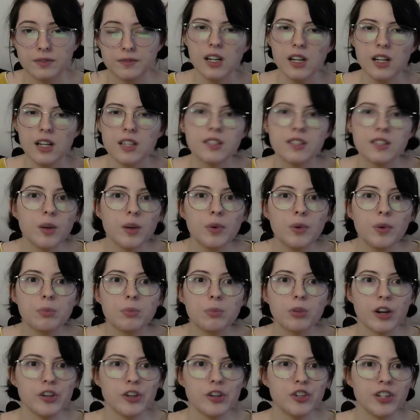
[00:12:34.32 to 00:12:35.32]
Someone
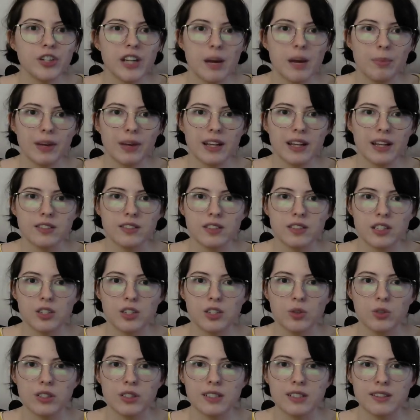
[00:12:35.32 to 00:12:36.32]
brushing up against the
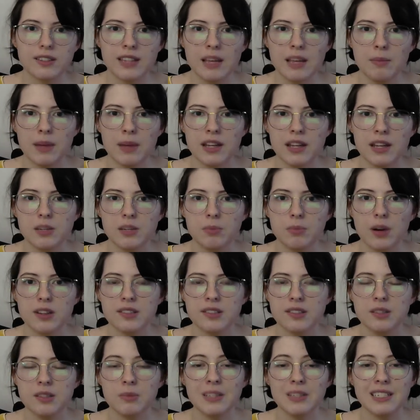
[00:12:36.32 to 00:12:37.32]
door as they bend to
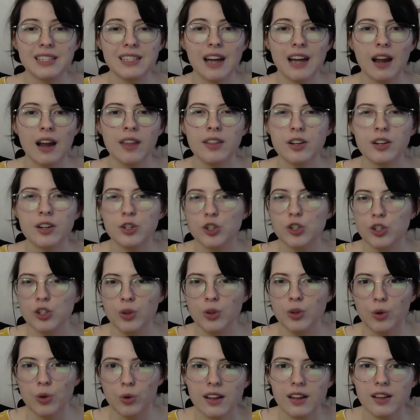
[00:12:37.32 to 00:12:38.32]
possibly tie their
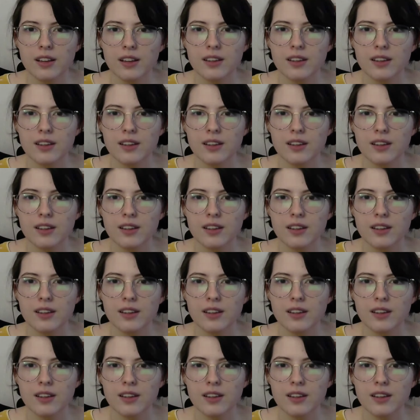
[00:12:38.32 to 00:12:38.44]
shoe.